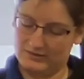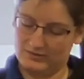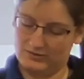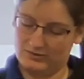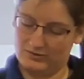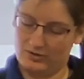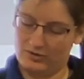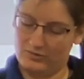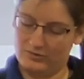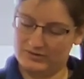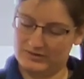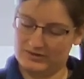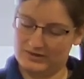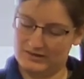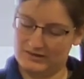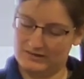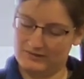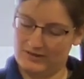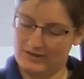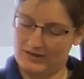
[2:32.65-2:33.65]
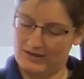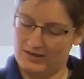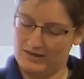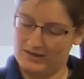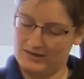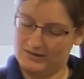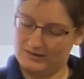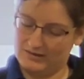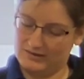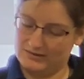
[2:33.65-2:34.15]
So cosine of
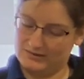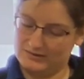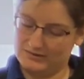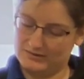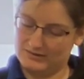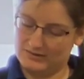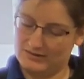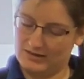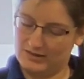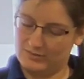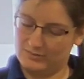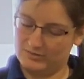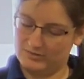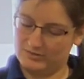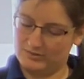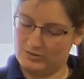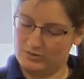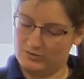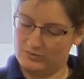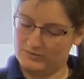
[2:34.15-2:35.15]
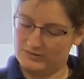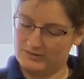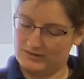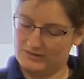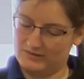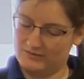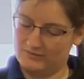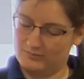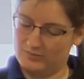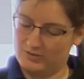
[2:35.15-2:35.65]
A times
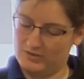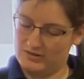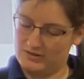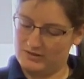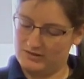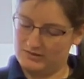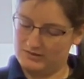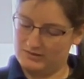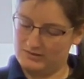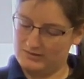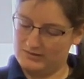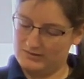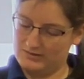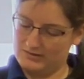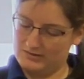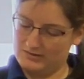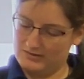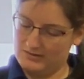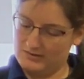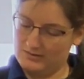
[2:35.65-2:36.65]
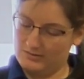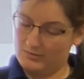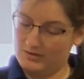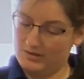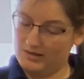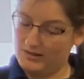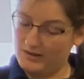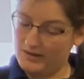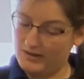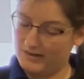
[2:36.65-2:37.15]
cosine of B
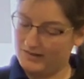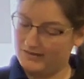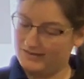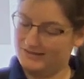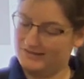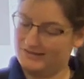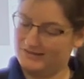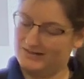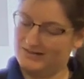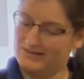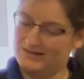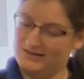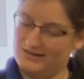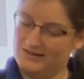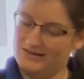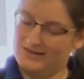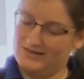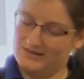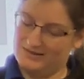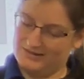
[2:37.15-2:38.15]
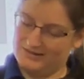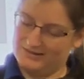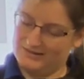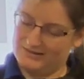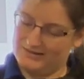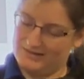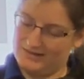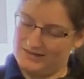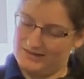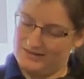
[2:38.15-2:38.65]
plus
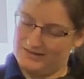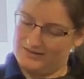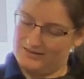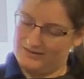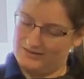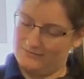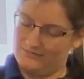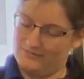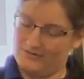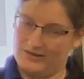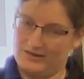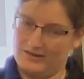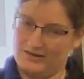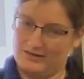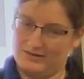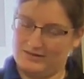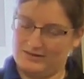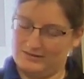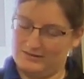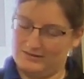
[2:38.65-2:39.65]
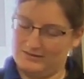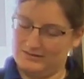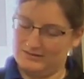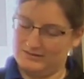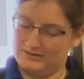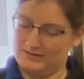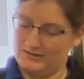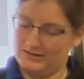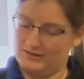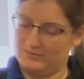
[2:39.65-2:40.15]
sine of A
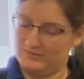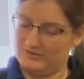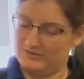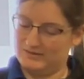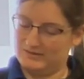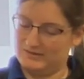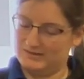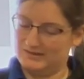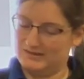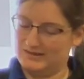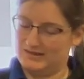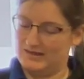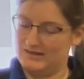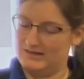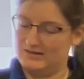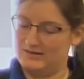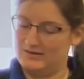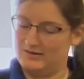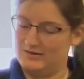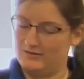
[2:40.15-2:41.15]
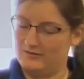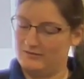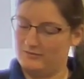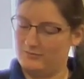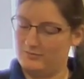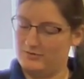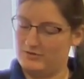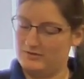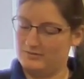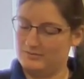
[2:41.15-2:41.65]
times sine
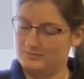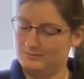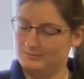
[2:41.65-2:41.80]
of B.